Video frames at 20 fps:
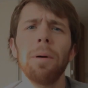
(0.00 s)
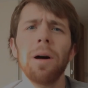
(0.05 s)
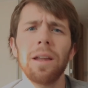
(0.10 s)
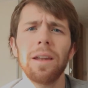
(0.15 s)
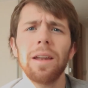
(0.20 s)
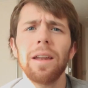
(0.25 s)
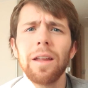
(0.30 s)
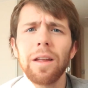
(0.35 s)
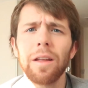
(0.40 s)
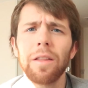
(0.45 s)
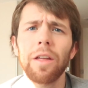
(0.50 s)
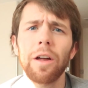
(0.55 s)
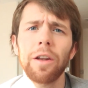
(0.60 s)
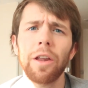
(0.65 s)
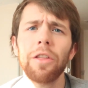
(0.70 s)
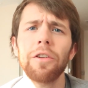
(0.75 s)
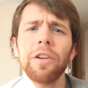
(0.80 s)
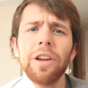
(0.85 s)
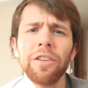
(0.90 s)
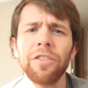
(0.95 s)
But
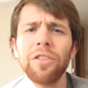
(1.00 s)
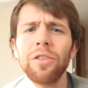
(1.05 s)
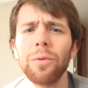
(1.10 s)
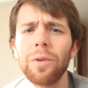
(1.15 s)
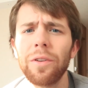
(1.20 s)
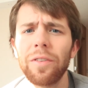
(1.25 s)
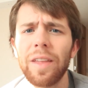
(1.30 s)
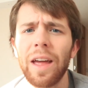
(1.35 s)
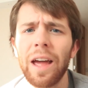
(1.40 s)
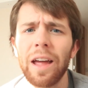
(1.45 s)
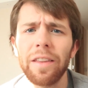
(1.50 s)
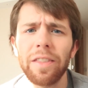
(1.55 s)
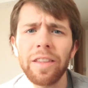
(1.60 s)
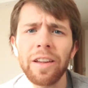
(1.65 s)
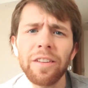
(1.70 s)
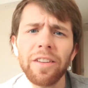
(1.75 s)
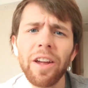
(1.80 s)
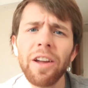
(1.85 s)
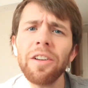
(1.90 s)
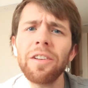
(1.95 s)
another issue is that
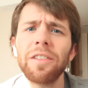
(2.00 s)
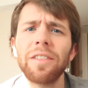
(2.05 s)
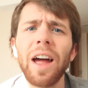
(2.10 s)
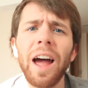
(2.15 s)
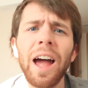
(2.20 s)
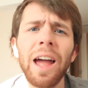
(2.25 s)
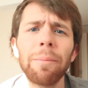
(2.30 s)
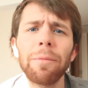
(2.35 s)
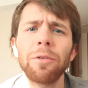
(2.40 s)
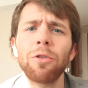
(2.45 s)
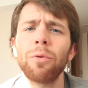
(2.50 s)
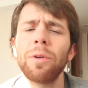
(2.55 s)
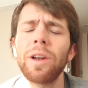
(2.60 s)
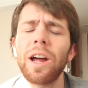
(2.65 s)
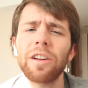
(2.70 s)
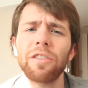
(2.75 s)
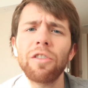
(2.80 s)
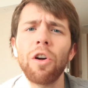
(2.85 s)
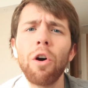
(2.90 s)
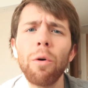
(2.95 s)
the entire time between
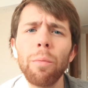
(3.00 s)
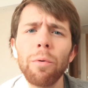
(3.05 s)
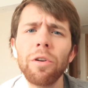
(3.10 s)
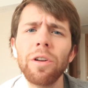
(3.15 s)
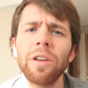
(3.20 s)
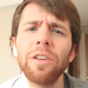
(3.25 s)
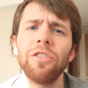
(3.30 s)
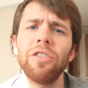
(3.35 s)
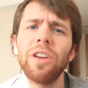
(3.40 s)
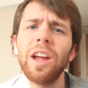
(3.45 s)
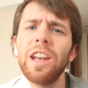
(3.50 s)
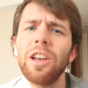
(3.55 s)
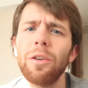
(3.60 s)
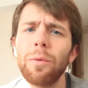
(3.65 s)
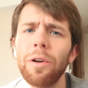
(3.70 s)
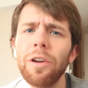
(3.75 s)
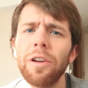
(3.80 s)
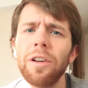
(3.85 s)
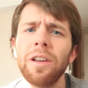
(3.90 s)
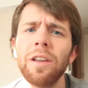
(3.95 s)
October and
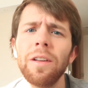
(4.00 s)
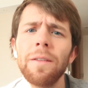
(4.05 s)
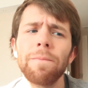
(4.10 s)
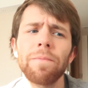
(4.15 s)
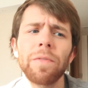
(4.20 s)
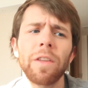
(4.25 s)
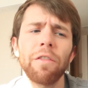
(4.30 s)
January,